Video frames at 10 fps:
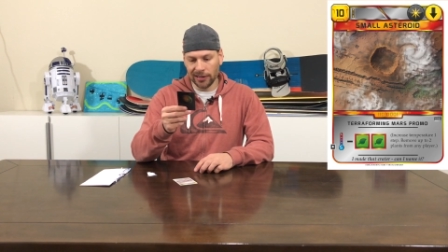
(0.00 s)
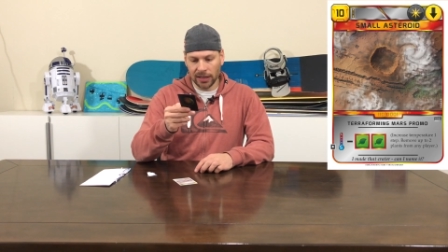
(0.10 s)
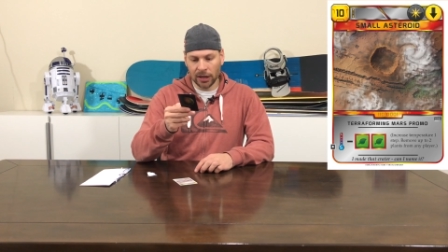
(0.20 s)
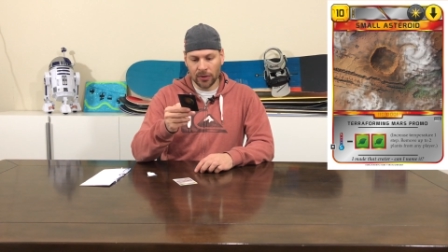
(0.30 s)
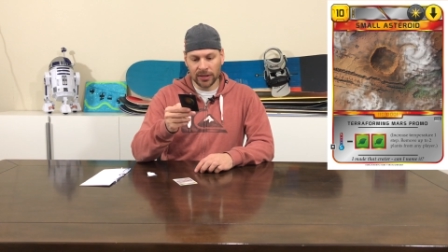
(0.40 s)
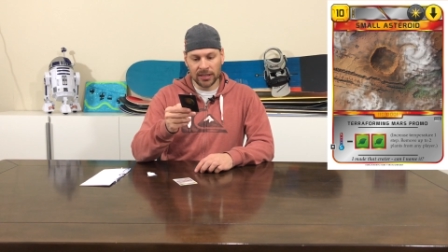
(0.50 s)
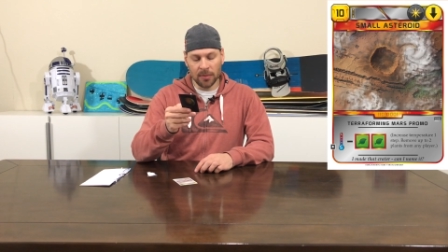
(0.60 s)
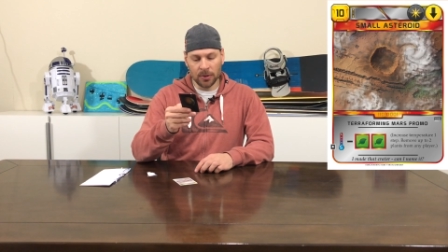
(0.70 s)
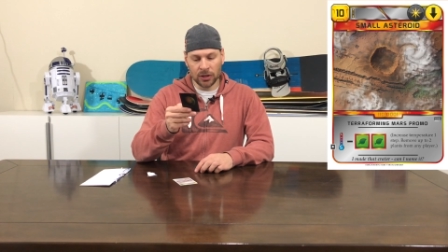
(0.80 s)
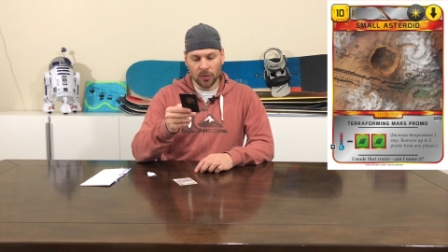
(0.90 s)
Increase
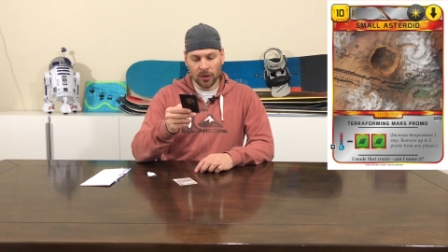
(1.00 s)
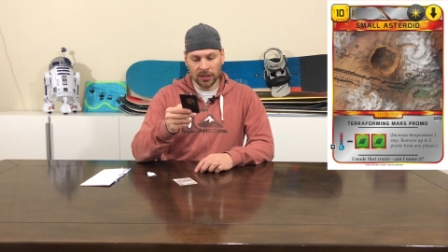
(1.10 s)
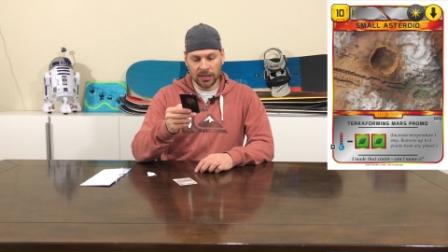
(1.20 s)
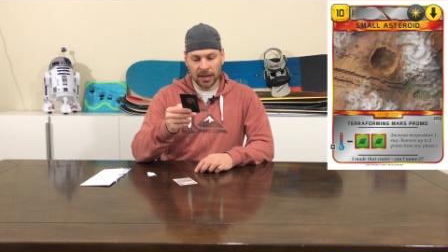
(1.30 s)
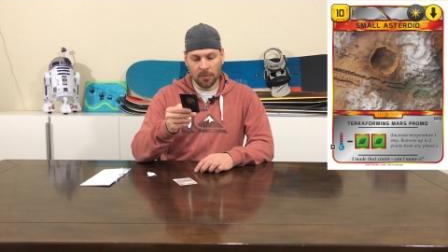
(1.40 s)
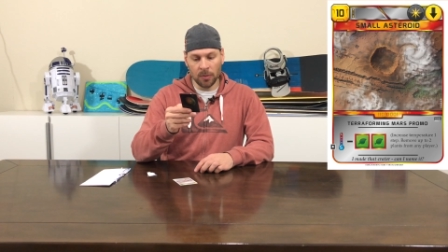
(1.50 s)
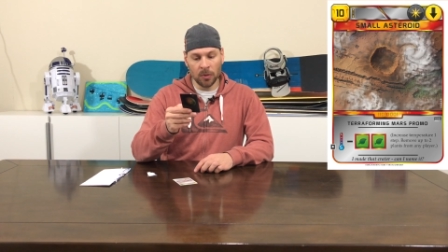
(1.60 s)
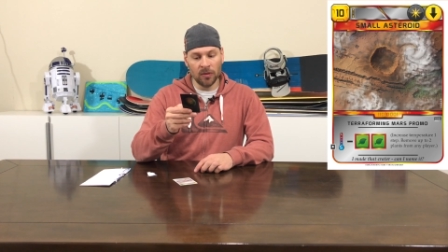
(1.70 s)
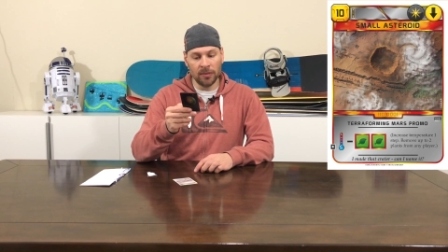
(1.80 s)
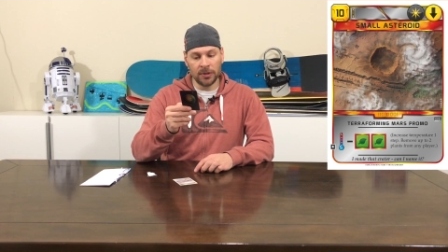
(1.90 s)
temperature one step,
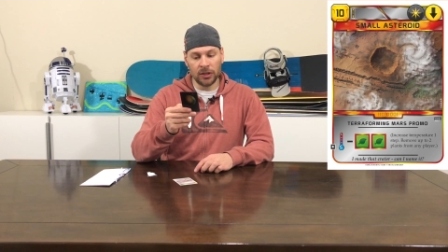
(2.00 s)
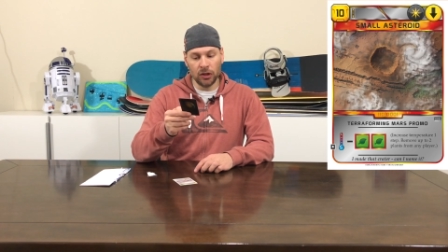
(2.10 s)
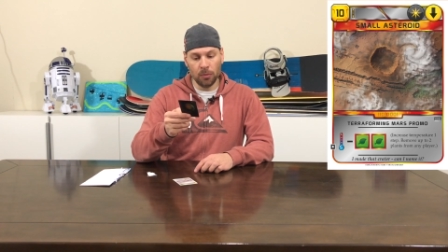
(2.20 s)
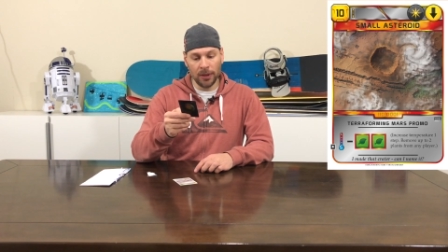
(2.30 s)
remove up to two